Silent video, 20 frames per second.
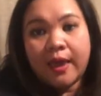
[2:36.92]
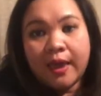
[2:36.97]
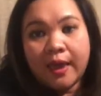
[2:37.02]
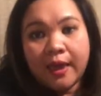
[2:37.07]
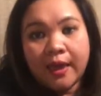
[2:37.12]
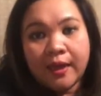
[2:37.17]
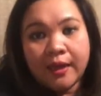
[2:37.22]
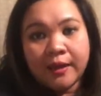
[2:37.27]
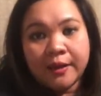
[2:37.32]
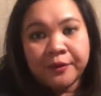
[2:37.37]

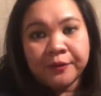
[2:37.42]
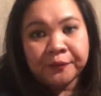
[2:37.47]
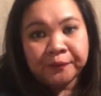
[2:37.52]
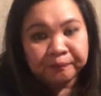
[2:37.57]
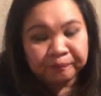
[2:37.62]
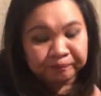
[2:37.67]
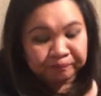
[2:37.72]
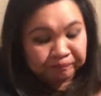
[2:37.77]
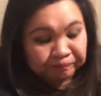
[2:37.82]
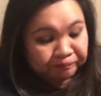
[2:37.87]
and
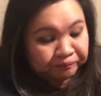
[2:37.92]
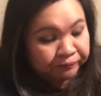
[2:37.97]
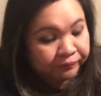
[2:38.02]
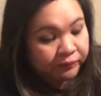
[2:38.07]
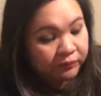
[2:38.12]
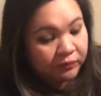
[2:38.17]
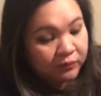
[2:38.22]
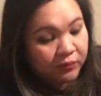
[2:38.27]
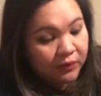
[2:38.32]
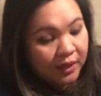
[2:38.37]

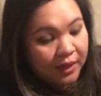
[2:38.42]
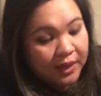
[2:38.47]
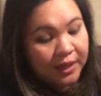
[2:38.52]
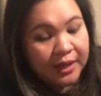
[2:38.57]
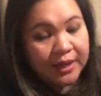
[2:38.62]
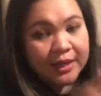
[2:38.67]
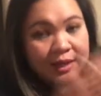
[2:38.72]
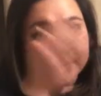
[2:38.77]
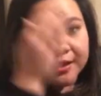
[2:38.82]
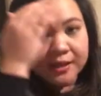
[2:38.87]

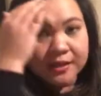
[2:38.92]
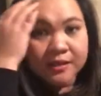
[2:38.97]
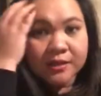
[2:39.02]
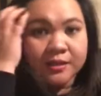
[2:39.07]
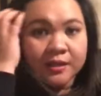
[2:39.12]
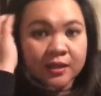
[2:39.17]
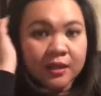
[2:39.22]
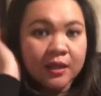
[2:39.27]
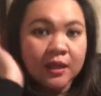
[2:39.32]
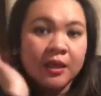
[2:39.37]
it
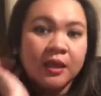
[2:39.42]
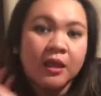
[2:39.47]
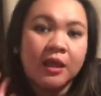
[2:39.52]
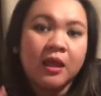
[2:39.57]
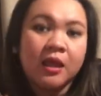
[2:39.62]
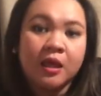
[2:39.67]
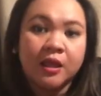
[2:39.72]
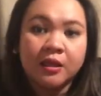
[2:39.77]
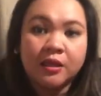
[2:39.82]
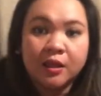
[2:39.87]
is
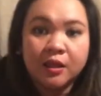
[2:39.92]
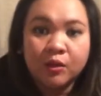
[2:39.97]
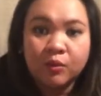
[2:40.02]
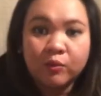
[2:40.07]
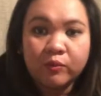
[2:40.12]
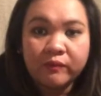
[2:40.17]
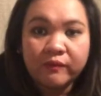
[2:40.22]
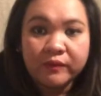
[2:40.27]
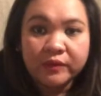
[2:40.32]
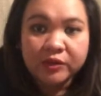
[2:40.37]
the
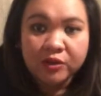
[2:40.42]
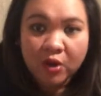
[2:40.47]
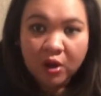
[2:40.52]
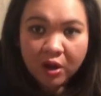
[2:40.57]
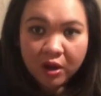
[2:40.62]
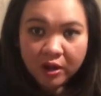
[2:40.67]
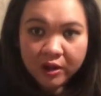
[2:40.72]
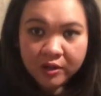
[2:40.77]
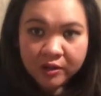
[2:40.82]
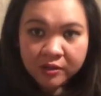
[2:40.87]
Louis
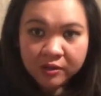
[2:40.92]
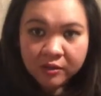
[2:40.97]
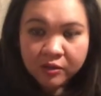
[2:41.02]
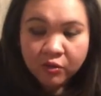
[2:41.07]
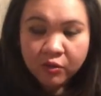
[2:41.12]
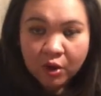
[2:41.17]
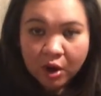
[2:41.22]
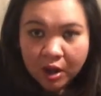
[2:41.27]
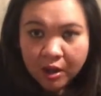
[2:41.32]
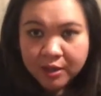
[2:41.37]
Vuitton
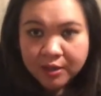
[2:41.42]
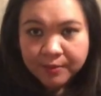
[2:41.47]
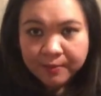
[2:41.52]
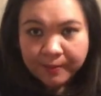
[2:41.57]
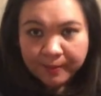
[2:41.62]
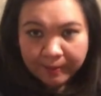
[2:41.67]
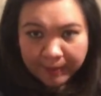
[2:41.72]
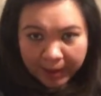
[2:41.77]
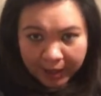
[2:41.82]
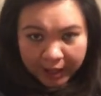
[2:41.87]

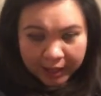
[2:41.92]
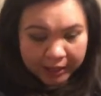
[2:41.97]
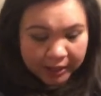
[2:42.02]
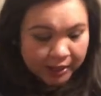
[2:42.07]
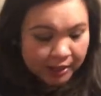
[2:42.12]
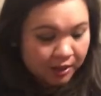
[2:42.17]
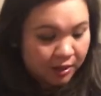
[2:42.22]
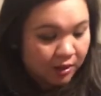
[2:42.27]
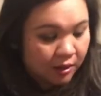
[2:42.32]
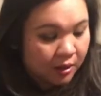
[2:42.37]

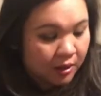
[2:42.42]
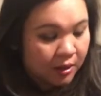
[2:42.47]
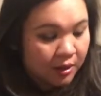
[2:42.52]
crossbody,